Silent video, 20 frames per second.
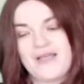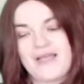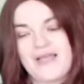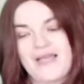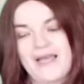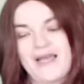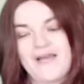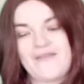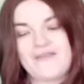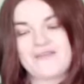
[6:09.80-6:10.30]

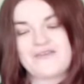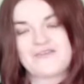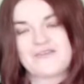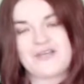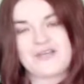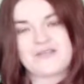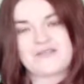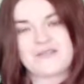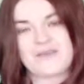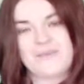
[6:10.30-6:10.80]
Gala
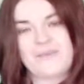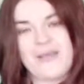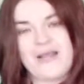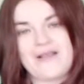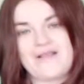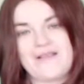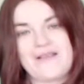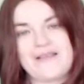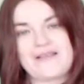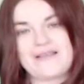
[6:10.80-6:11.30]
Jazz and
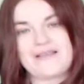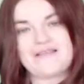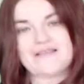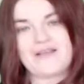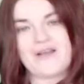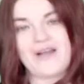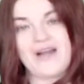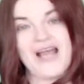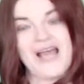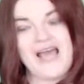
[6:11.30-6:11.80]
Pink Ladies
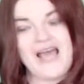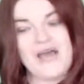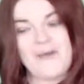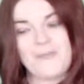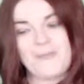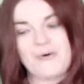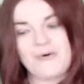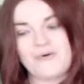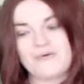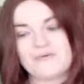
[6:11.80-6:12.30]
are
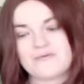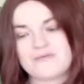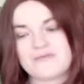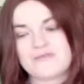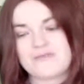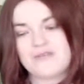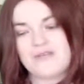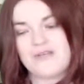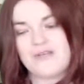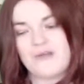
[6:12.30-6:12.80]
apples.
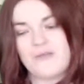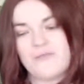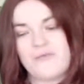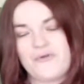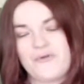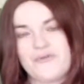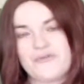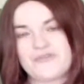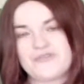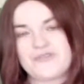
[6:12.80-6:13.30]

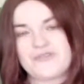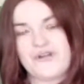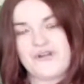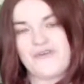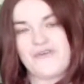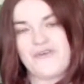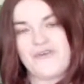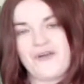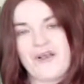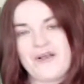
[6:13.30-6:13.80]
Prunes are
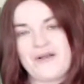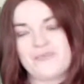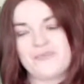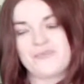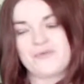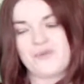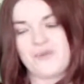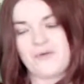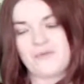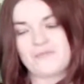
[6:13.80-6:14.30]
dried
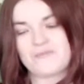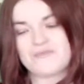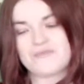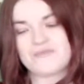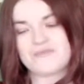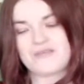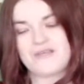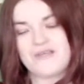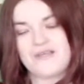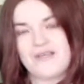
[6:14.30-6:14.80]

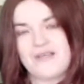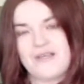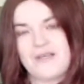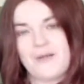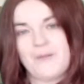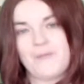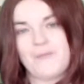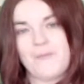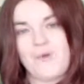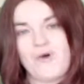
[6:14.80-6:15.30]
plums.
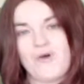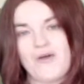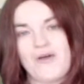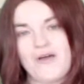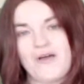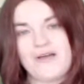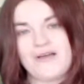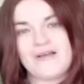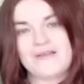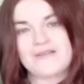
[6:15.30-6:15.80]

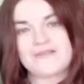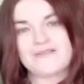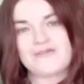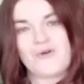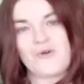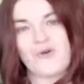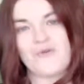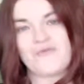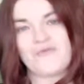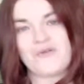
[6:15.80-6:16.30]
Mocha is
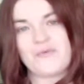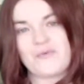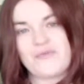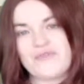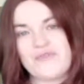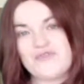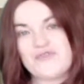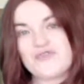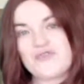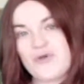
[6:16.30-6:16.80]
coffee with
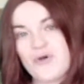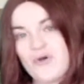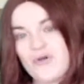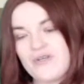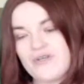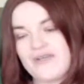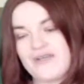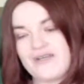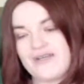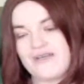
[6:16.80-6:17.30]

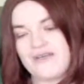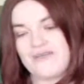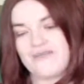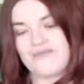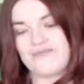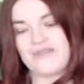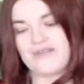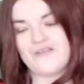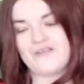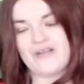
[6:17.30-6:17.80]
chocolate
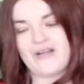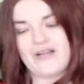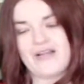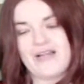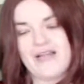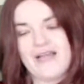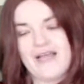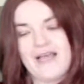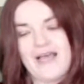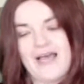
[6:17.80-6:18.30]
flavouring.
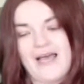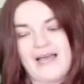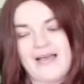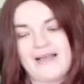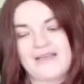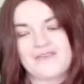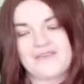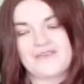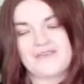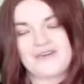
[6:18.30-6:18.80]

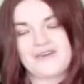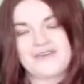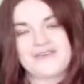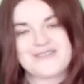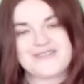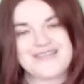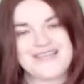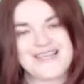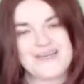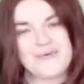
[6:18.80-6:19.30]
And there are
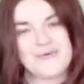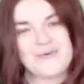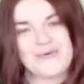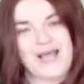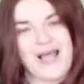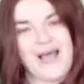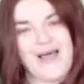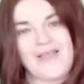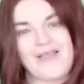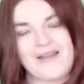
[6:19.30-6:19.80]
0
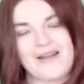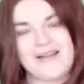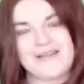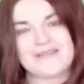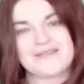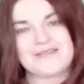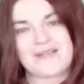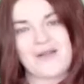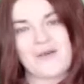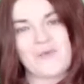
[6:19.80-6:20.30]

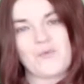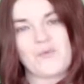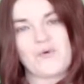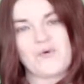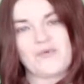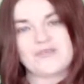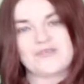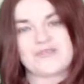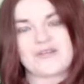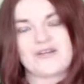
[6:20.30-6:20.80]
calories in
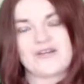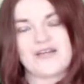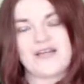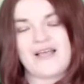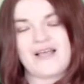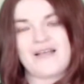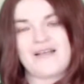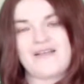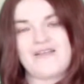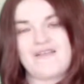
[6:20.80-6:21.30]
water
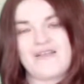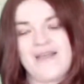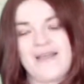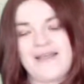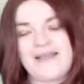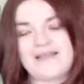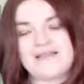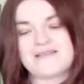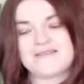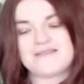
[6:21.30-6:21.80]
and
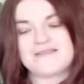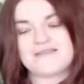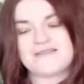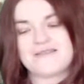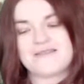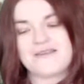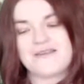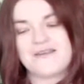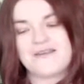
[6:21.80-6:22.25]
ice.